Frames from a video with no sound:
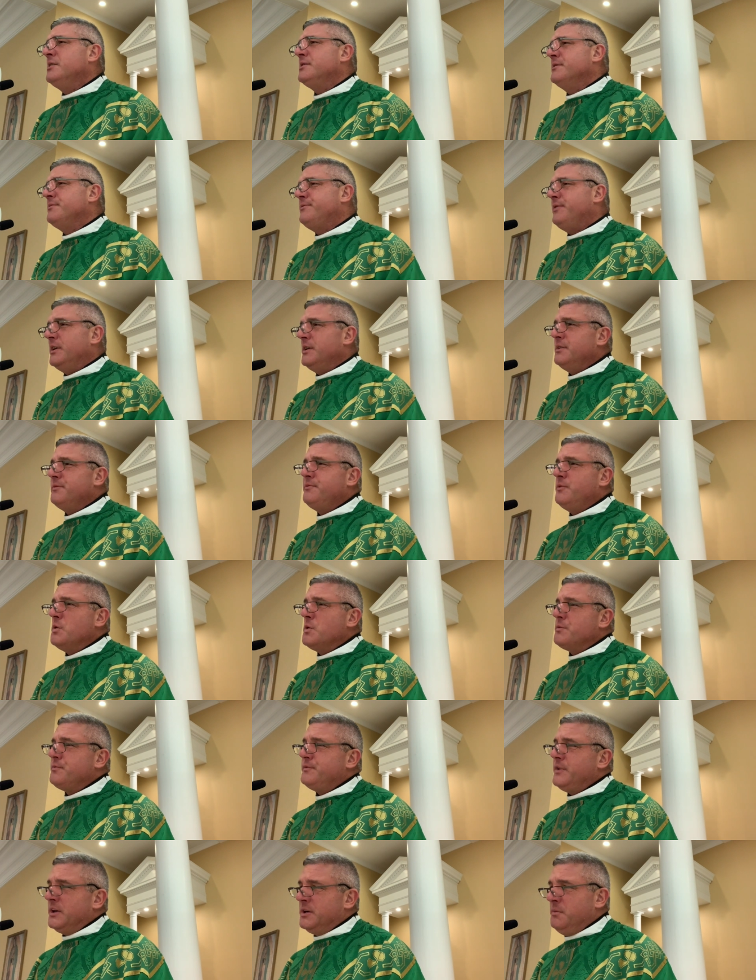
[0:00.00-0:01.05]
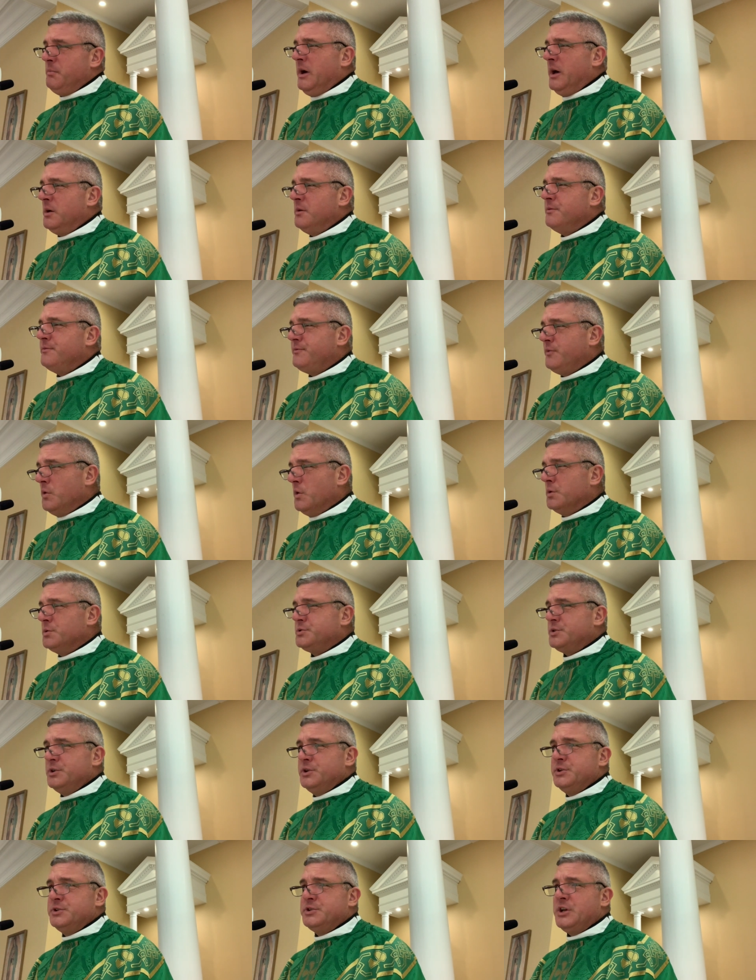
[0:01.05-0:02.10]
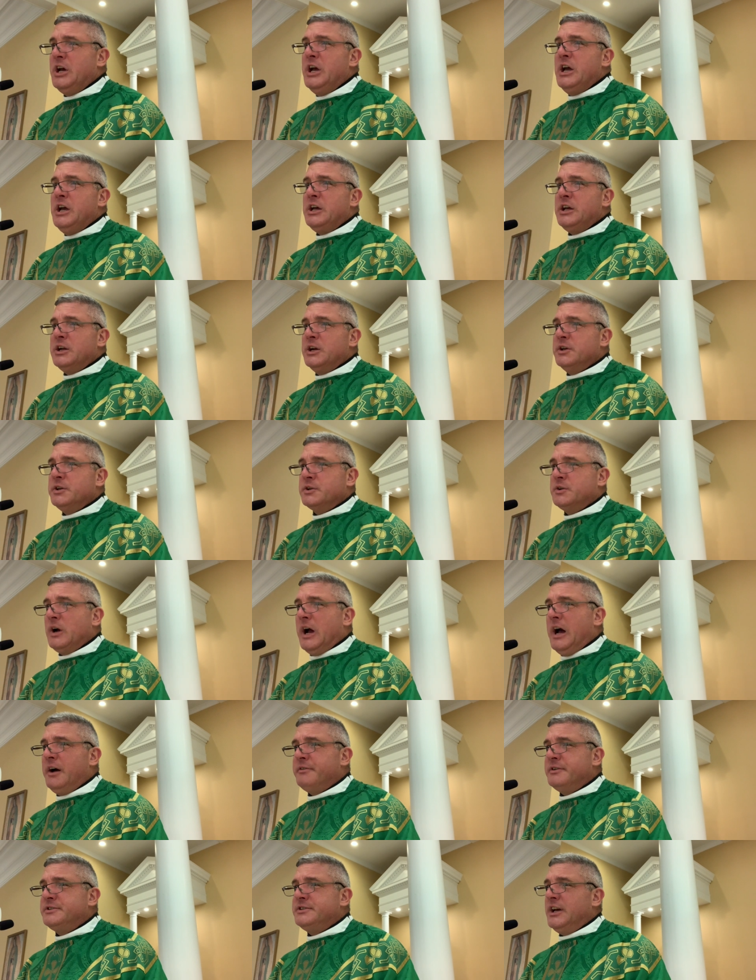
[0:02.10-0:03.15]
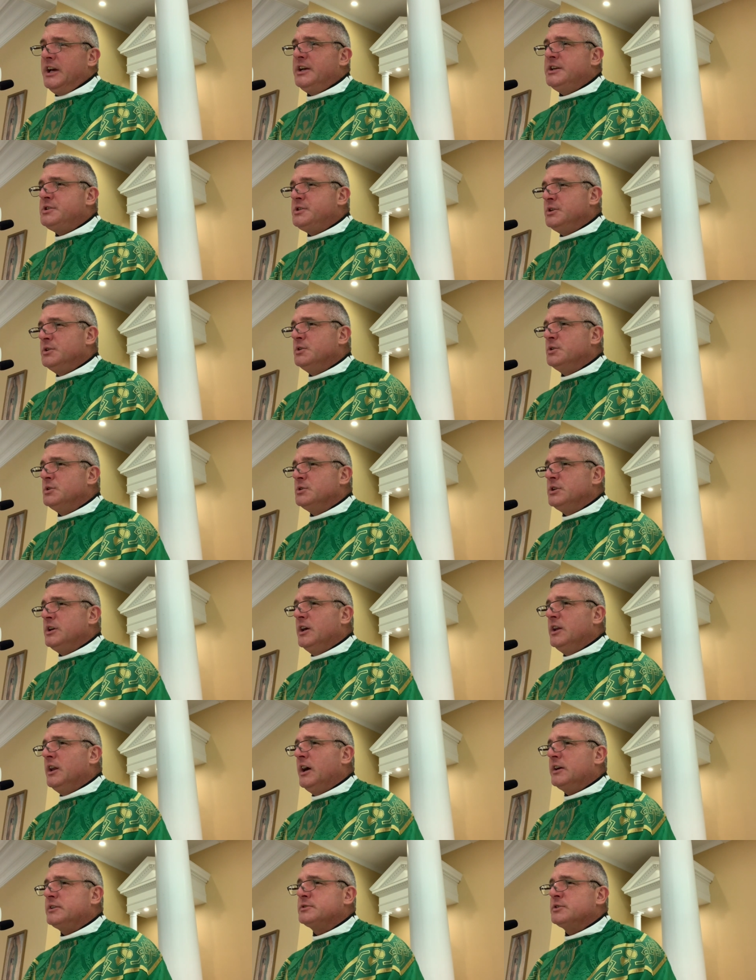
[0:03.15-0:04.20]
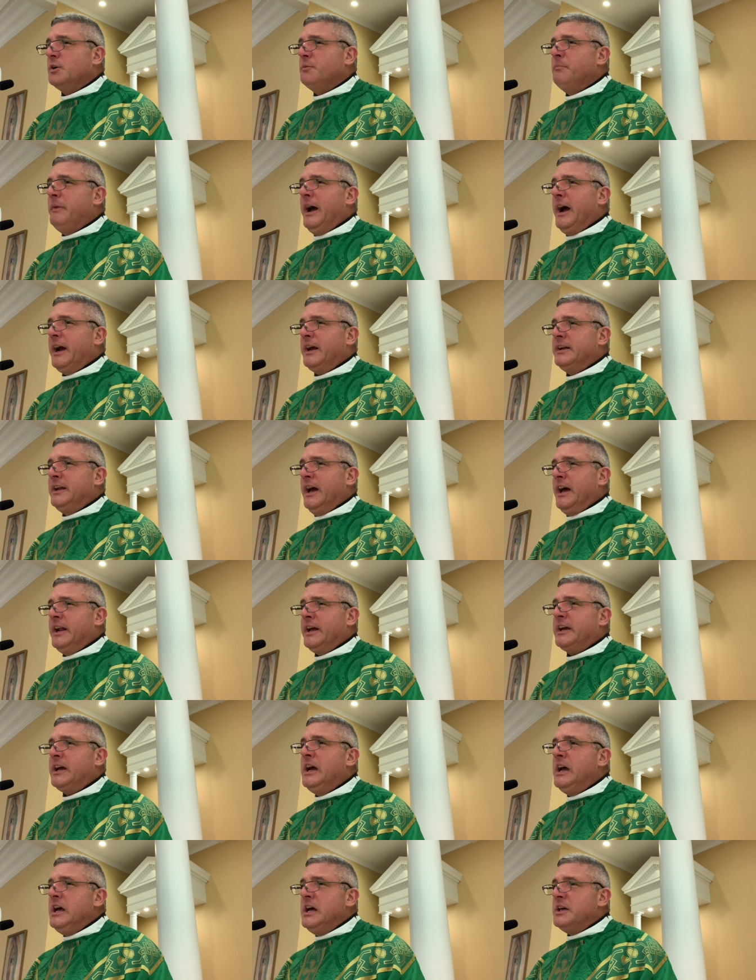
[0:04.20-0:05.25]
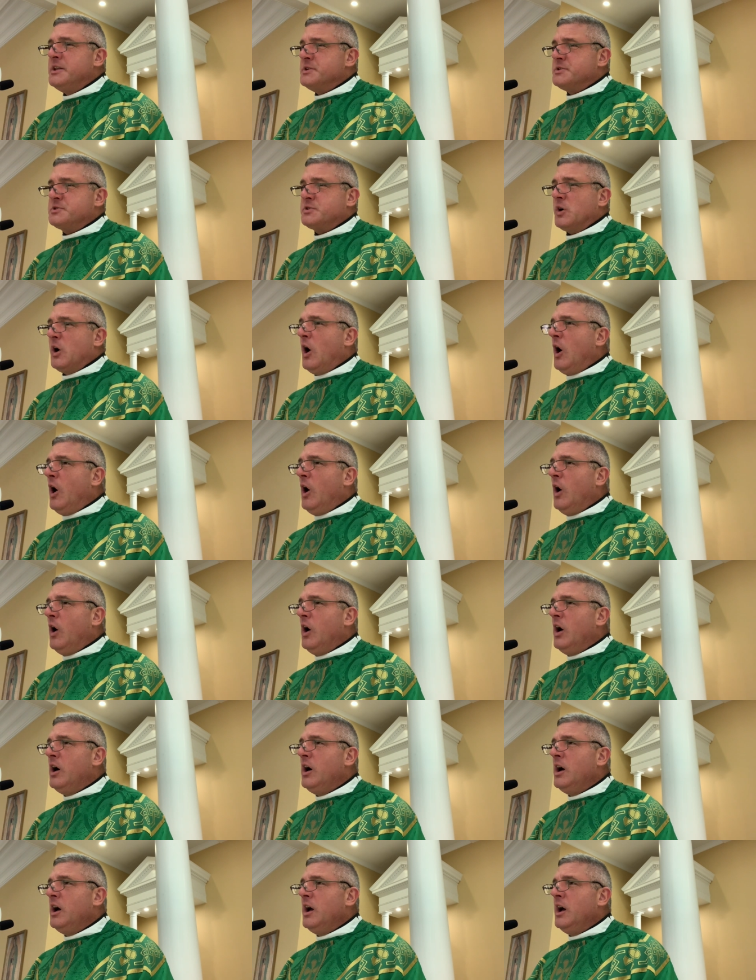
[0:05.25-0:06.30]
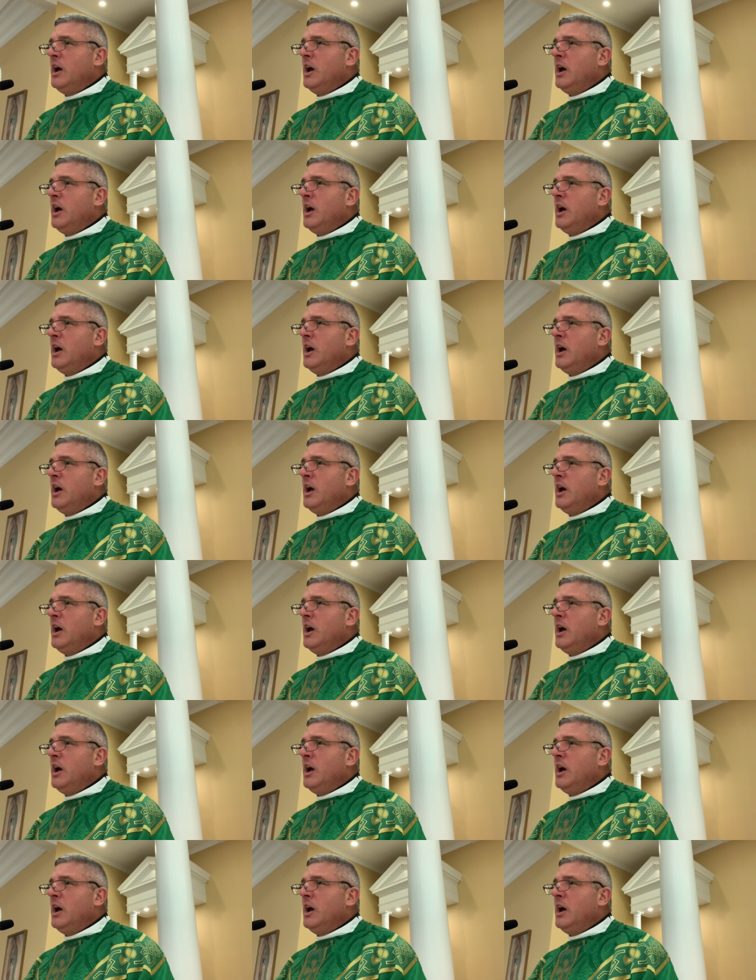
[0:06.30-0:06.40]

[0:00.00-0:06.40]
The fun, four fundamental forces, you know, the gravitational, the electromagnetic, the strong